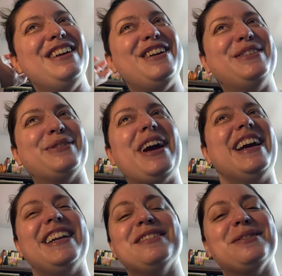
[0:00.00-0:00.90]
It's
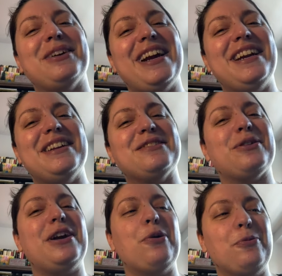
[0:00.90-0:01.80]
great. It's a great it's a
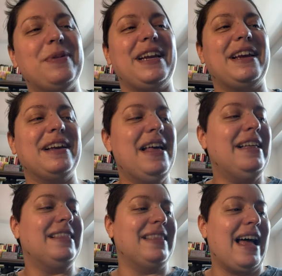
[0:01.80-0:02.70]
great opening
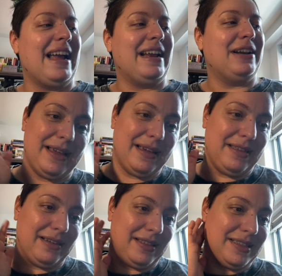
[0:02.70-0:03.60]
line. I
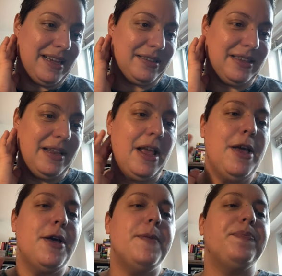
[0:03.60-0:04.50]
think that's excellent
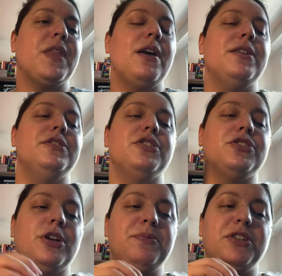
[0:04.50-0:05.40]

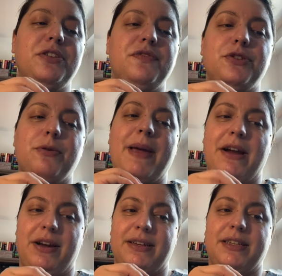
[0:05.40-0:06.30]
description of Duke
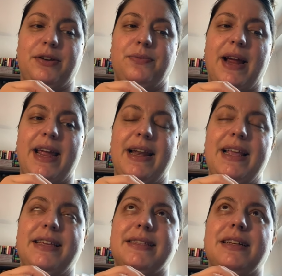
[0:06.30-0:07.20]
Perrington, right,
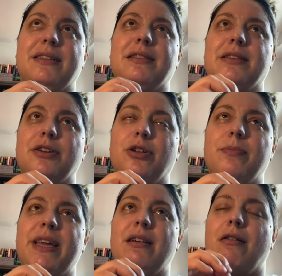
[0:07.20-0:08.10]
is a little
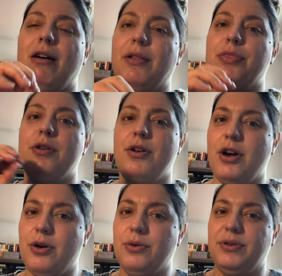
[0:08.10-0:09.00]
bit on the
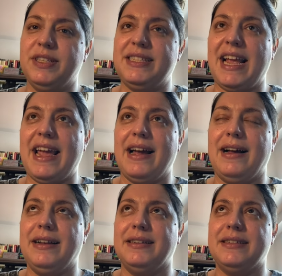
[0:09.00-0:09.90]
nose
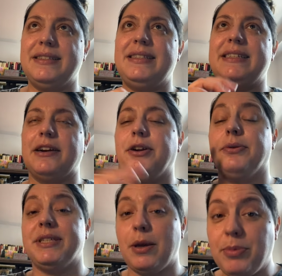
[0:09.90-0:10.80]
and
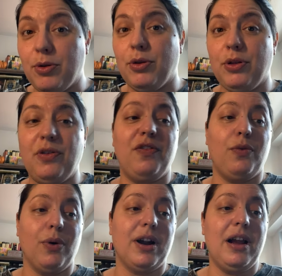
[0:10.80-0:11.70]
stereotypical
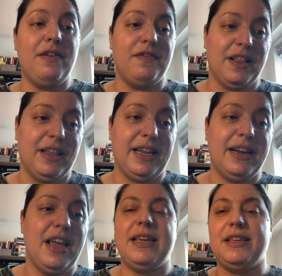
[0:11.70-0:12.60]
for a villain.
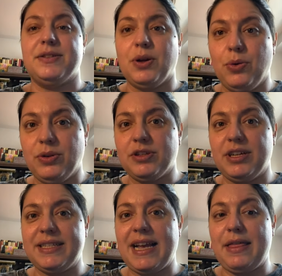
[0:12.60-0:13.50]
He's older,
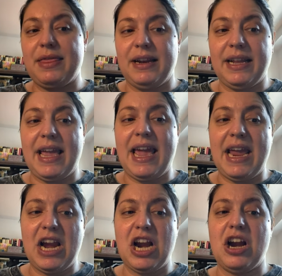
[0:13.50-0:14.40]
he's got thinning
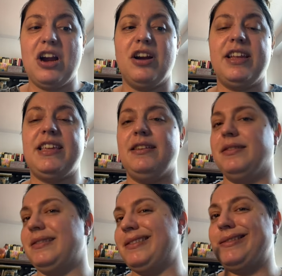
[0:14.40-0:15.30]
hair,
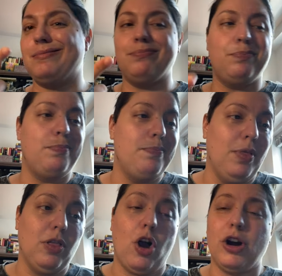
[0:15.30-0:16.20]
he's
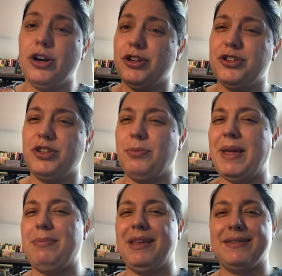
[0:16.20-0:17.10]
large, so
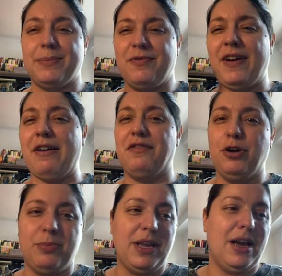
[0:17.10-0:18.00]
maybe some fat
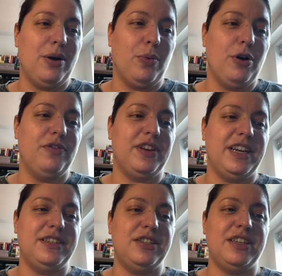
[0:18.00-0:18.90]
phobia woven
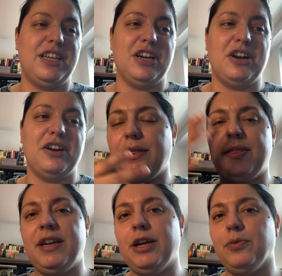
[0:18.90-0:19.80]
into here
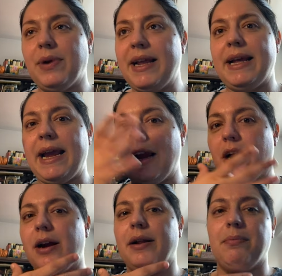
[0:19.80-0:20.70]
thinning red
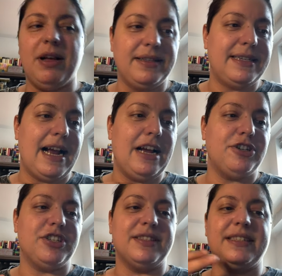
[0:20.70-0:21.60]
hair and a
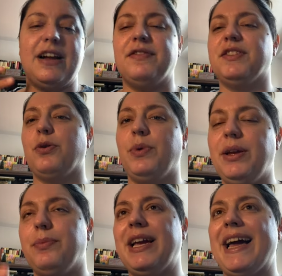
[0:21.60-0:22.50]
mustache and stuff. And so we
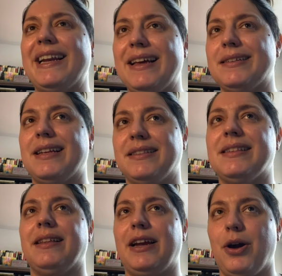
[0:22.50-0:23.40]
we kind of get a sense that
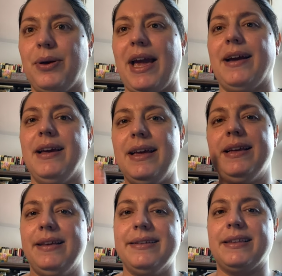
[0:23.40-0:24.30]
like, okay,
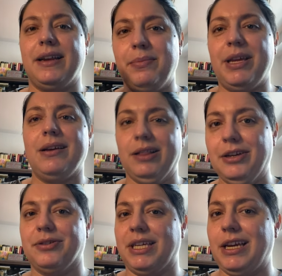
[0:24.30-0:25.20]
he's going to be
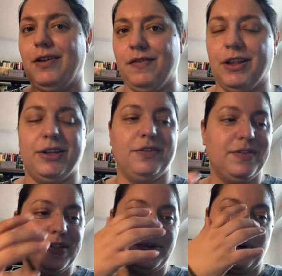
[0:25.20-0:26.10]
clearly a villain of
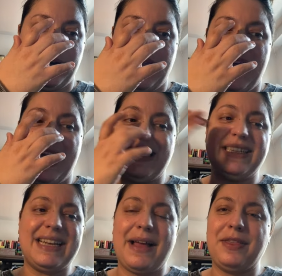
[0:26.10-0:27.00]
the story. And he's
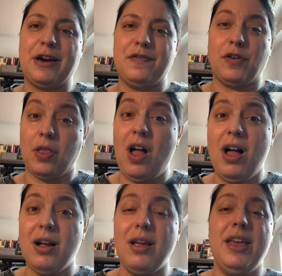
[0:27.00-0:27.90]
not there for
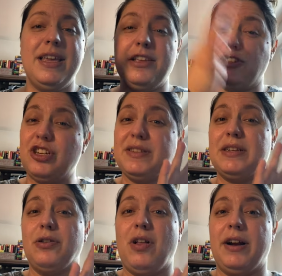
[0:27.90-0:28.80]
long. He's just
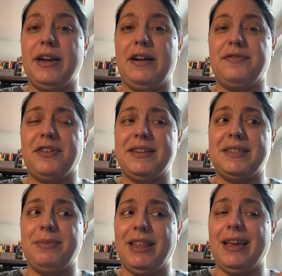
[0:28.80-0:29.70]
there long enough for us to
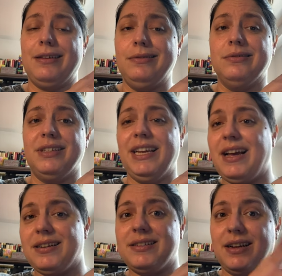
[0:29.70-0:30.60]
be like, oh he
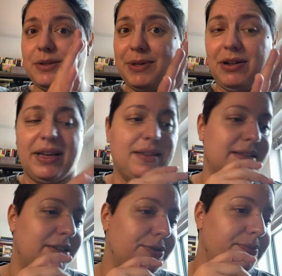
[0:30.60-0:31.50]
kind of sucks. We don't like this
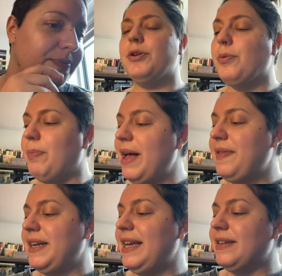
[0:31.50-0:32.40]
dude." But
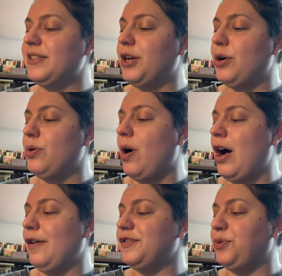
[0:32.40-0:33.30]
then he has to go
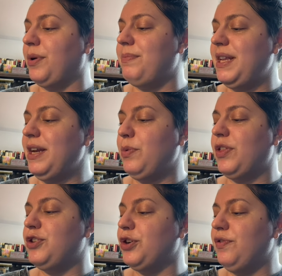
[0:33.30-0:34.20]
off to a meeting with
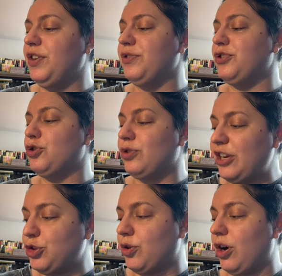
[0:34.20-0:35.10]
Endovier's
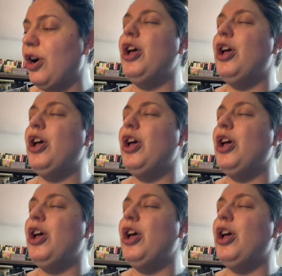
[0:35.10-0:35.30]
treasurer.